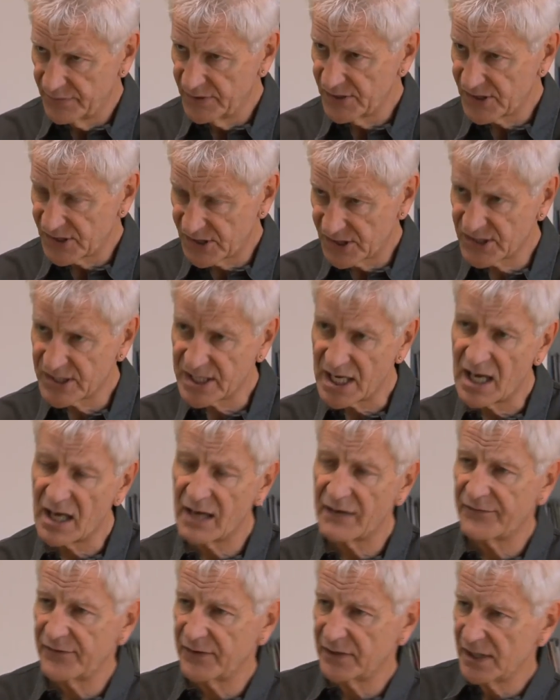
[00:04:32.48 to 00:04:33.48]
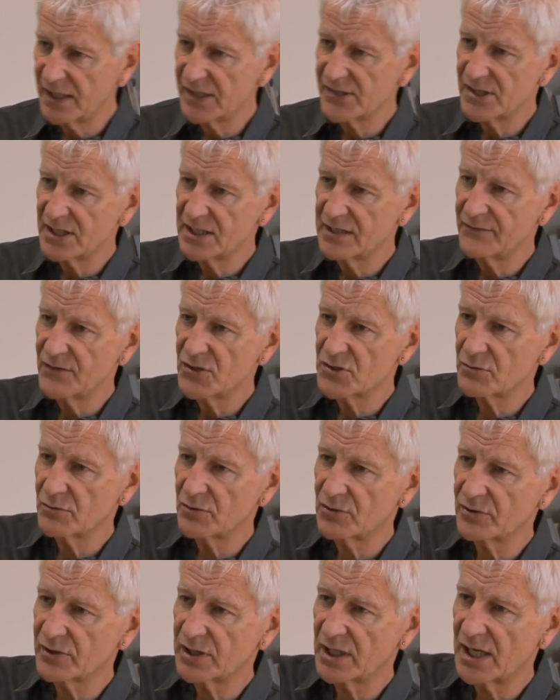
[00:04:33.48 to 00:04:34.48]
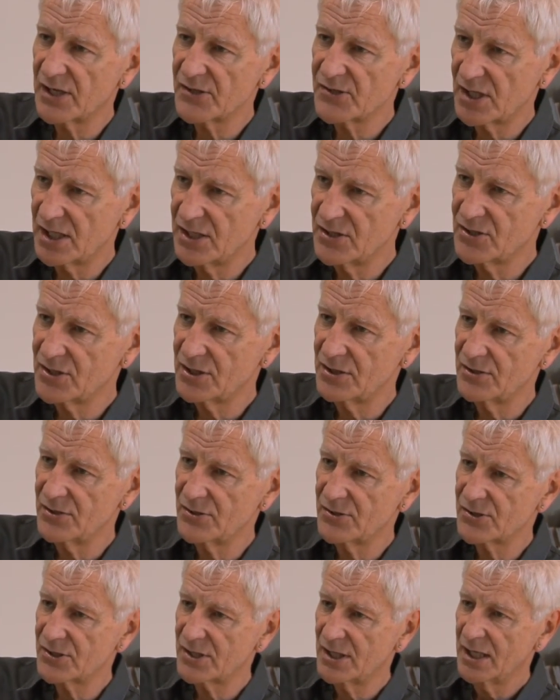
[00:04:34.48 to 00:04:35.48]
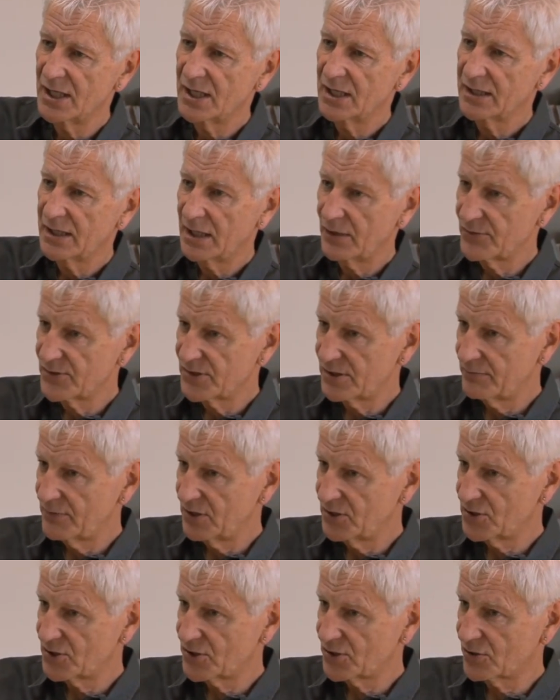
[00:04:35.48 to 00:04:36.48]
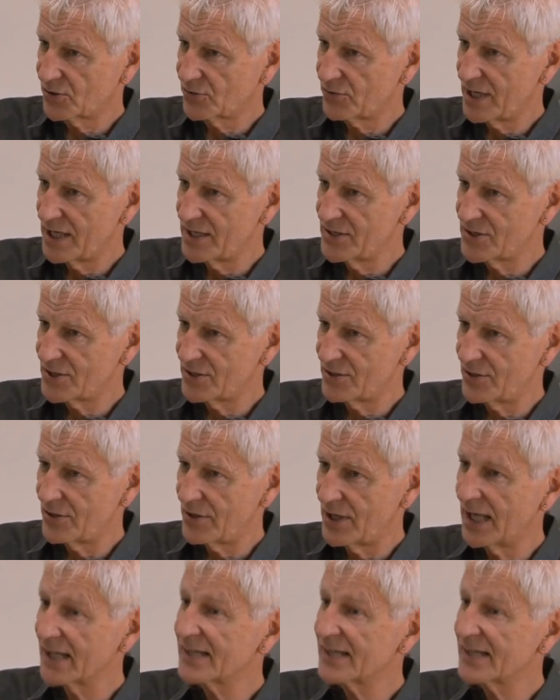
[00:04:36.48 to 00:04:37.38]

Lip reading: the staff in these individual organizations, there was a much greater